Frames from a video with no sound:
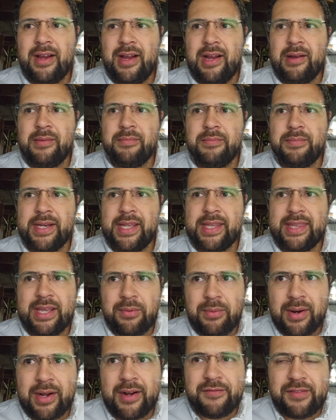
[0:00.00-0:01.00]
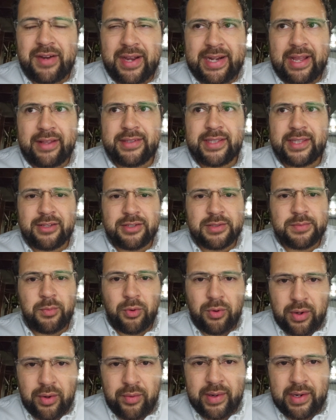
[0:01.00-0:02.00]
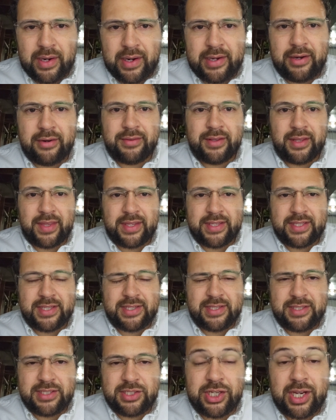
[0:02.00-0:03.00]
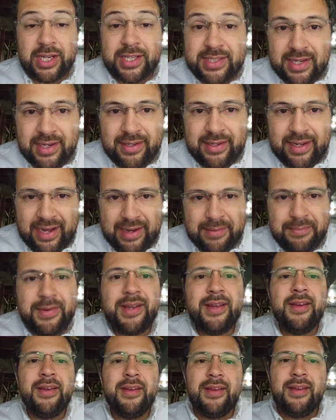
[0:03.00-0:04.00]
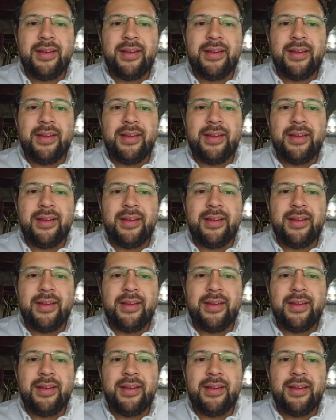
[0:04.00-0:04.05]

But I think we're going to find out that there's more going on here, that this isn't just a game.